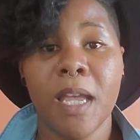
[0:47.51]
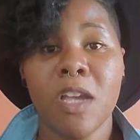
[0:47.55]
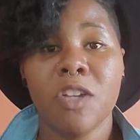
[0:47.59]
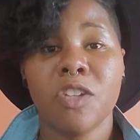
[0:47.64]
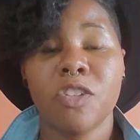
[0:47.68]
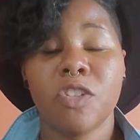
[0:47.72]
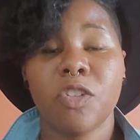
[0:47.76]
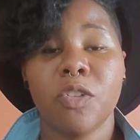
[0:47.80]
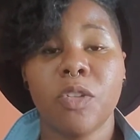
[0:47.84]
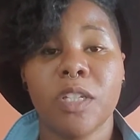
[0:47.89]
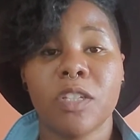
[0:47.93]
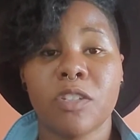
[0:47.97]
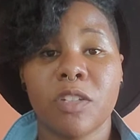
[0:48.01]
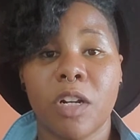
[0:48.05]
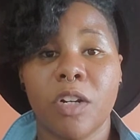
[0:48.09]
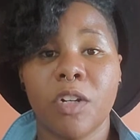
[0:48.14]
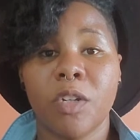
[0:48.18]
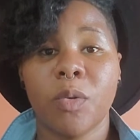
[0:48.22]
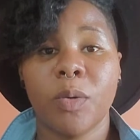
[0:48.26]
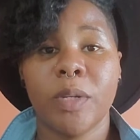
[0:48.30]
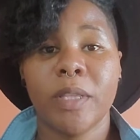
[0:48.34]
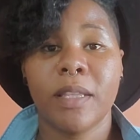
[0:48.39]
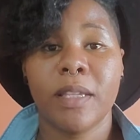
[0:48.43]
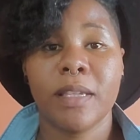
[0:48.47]
so you can
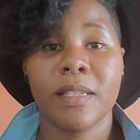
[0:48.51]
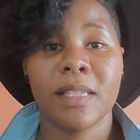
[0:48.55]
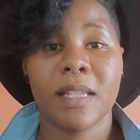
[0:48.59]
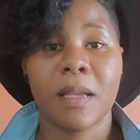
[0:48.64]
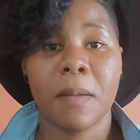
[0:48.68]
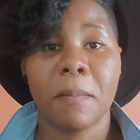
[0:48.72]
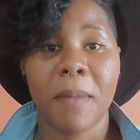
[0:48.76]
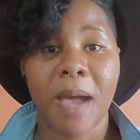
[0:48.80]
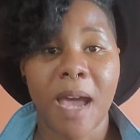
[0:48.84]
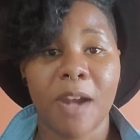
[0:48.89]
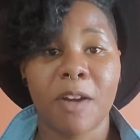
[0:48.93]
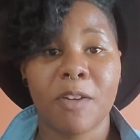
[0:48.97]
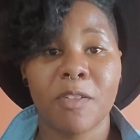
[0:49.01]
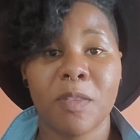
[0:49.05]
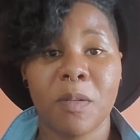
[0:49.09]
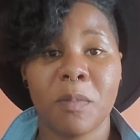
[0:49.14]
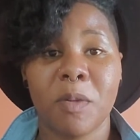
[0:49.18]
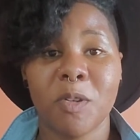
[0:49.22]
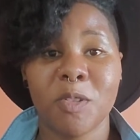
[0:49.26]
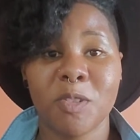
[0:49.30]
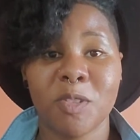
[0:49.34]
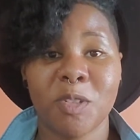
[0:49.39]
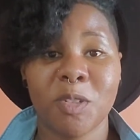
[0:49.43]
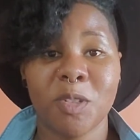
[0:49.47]
start doing things that matter the
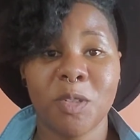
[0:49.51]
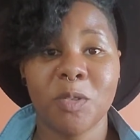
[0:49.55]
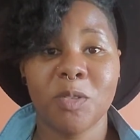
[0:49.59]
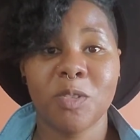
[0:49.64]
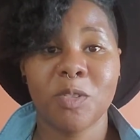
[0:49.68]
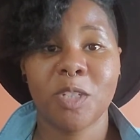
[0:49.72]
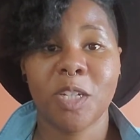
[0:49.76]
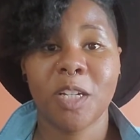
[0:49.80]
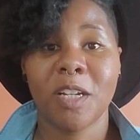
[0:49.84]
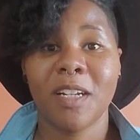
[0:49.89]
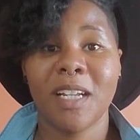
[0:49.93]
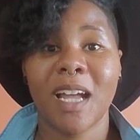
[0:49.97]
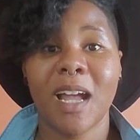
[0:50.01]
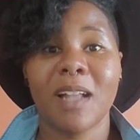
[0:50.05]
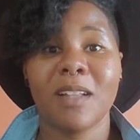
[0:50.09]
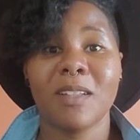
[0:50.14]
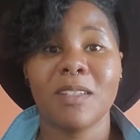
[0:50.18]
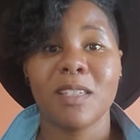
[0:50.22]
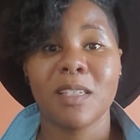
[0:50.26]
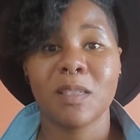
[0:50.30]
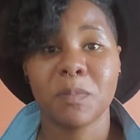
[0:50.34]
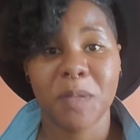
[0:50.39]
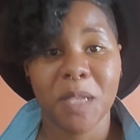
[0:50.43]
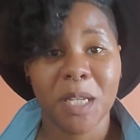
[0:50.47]
most to you, so you're
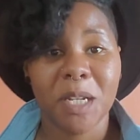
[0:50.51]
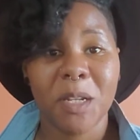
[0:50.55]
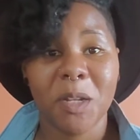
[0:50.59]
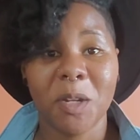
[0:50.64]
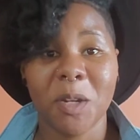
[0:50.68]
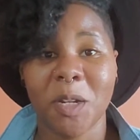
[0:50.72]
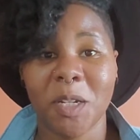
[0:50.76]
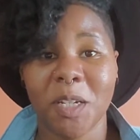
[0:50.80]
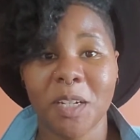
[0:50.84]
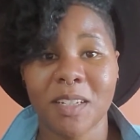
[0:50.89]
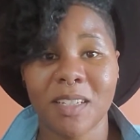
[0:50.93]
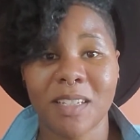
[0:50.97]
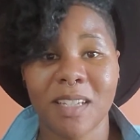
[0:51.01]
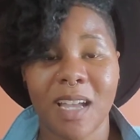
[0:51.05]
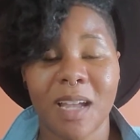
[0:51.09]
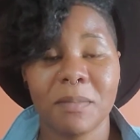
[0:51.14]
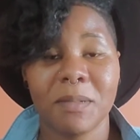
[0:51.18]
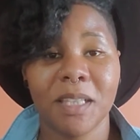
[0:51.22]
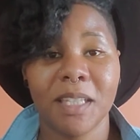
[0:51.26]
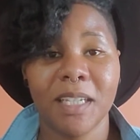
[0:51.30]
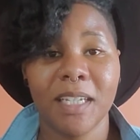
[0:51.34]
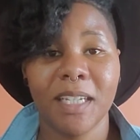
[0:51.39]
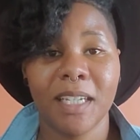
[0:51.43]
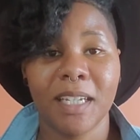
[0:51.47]
not spending all your time
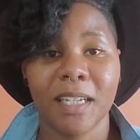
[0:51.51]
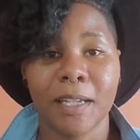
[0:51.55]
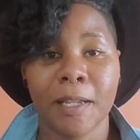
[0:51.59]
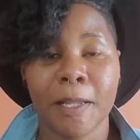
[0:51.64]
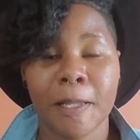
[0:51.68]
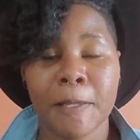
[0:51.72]
cleaning.